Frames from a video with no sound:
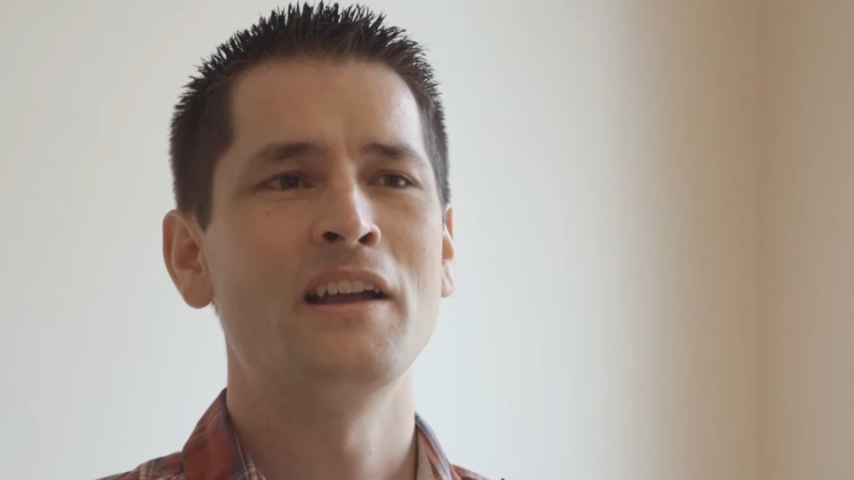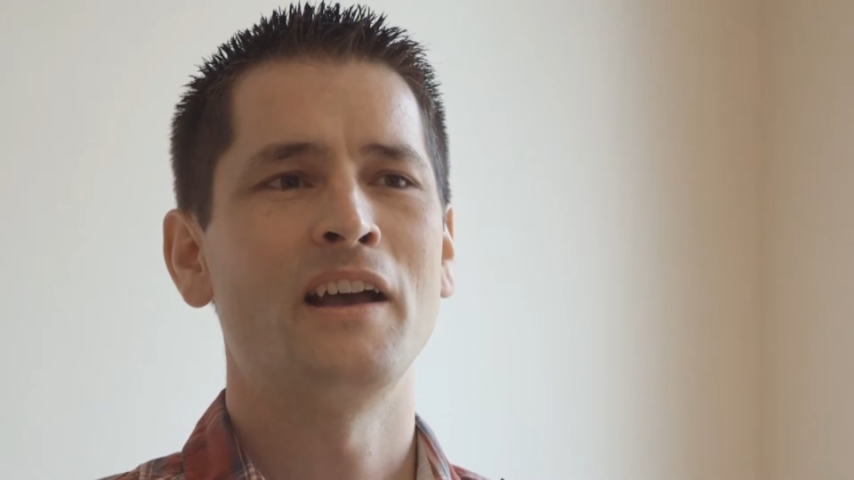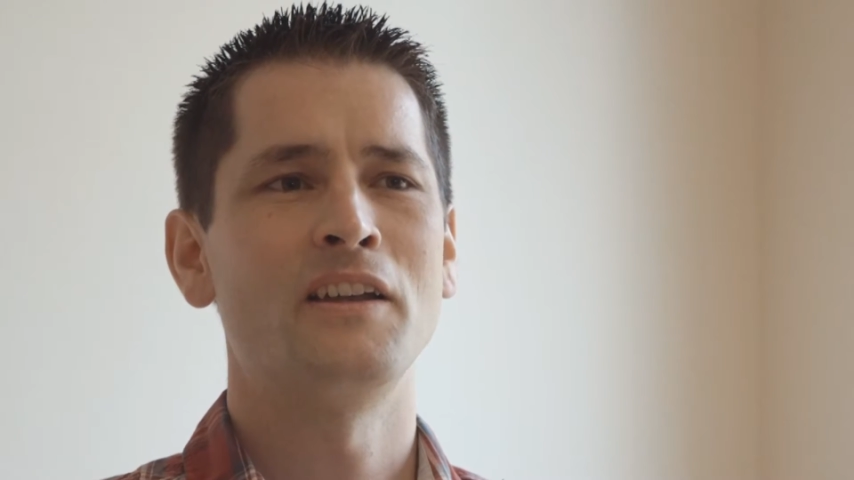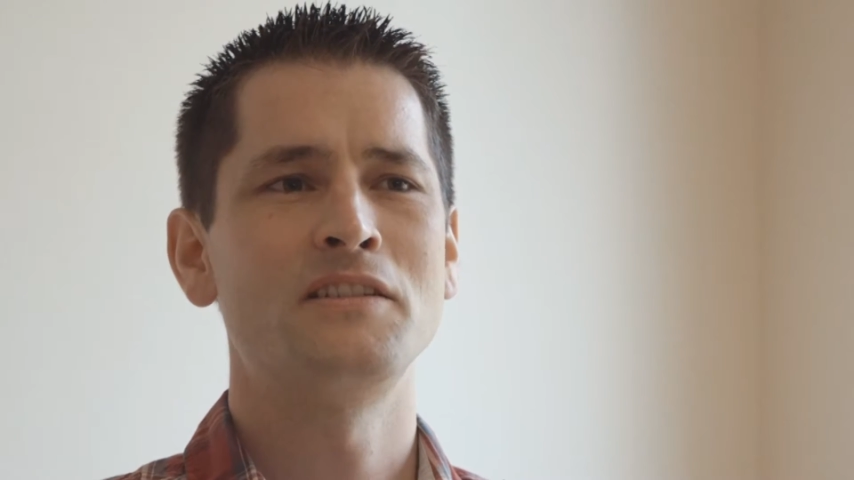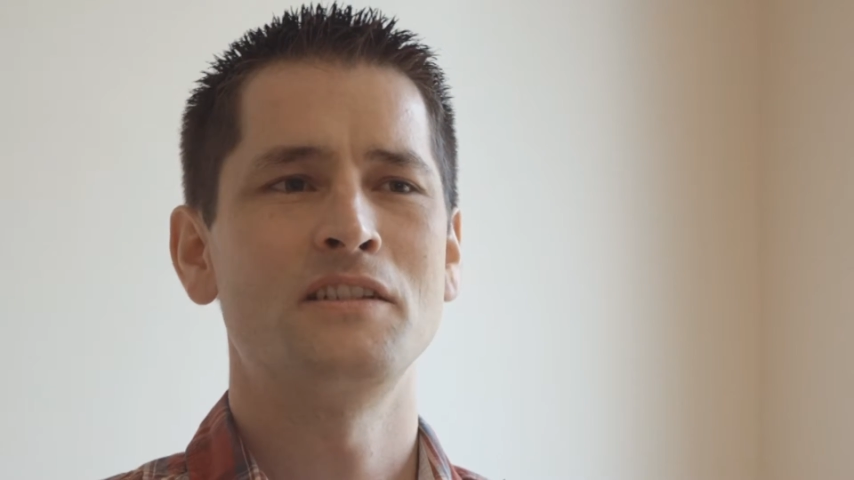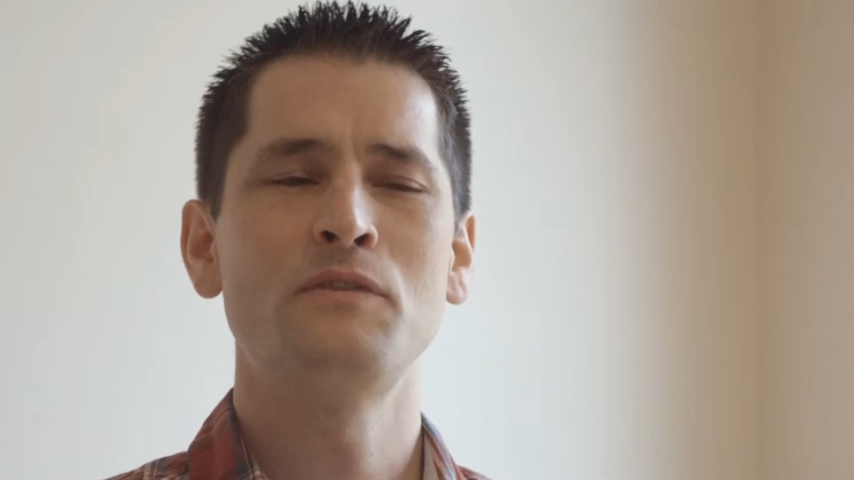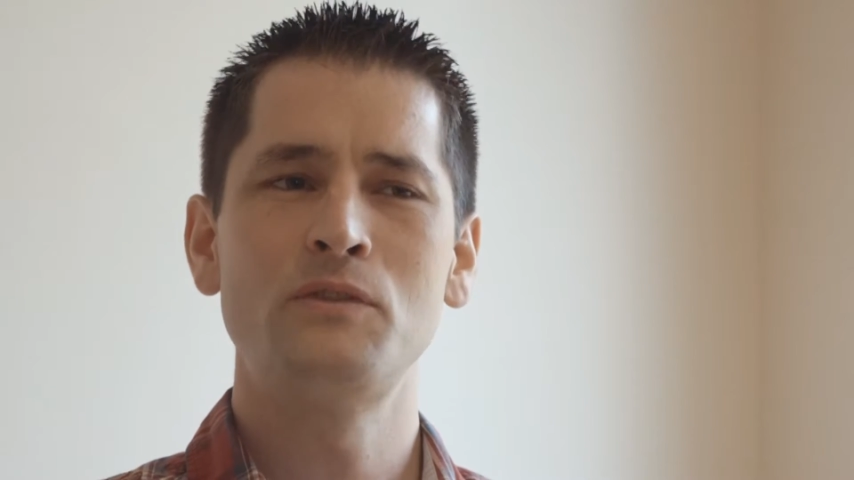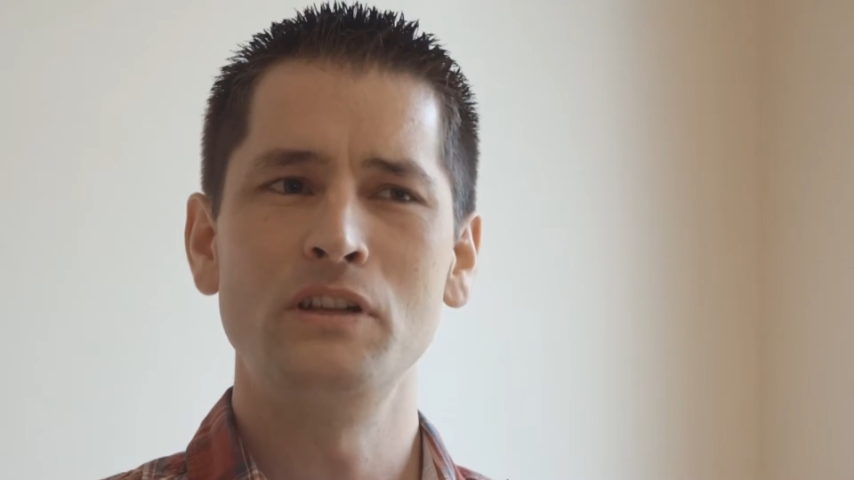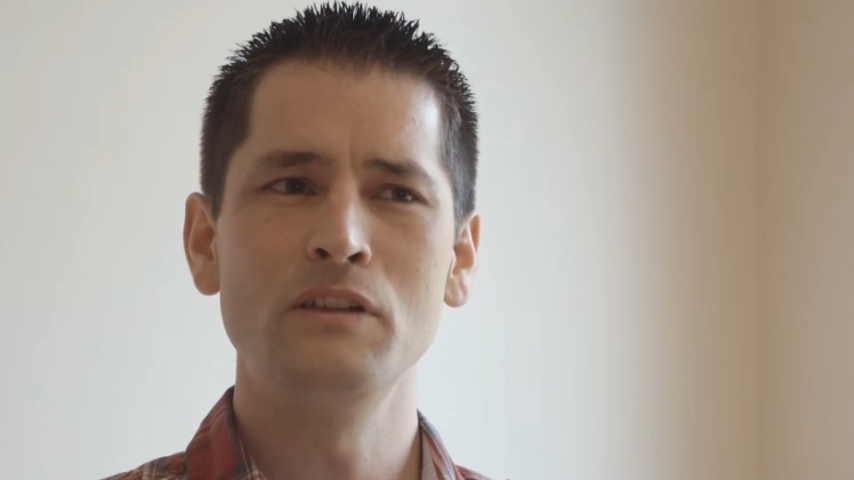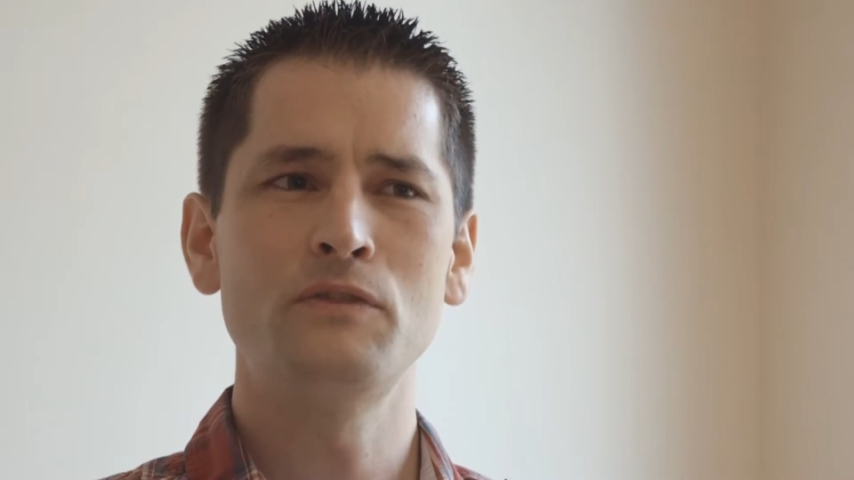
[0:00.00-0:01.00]
And I said,
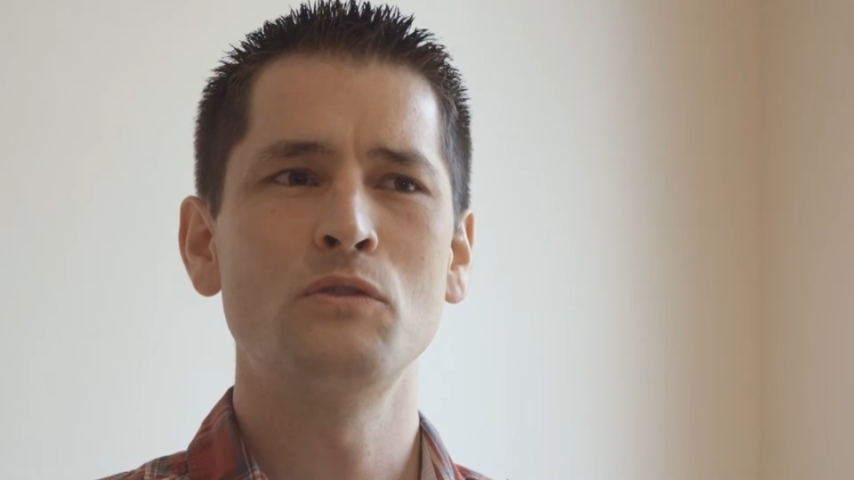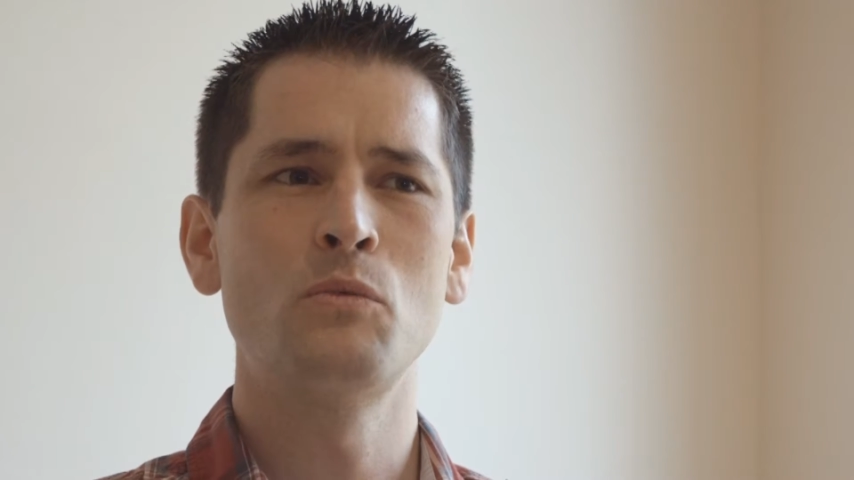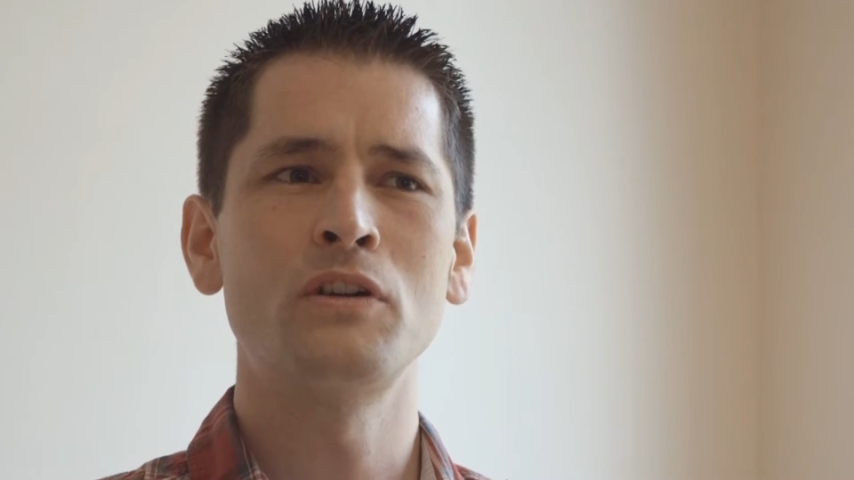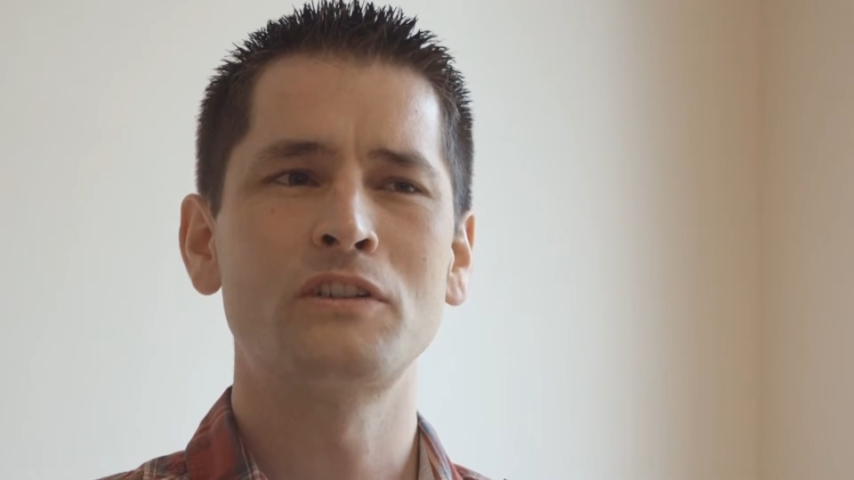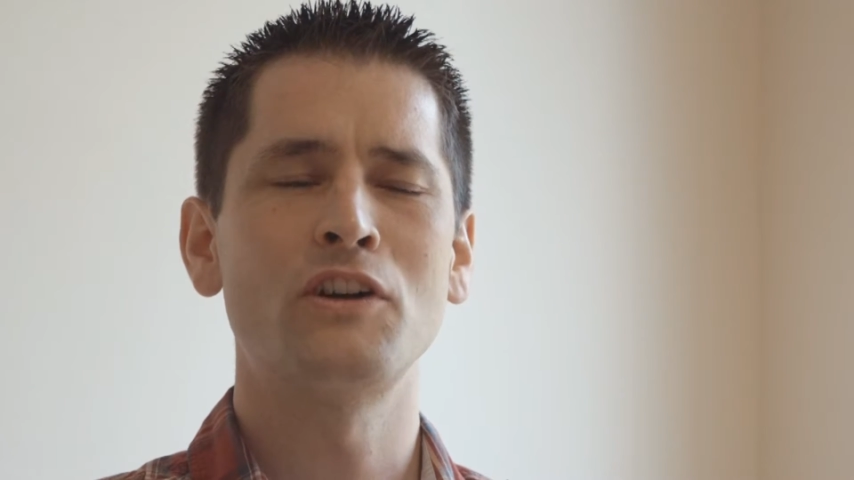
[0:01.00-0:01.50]
if you want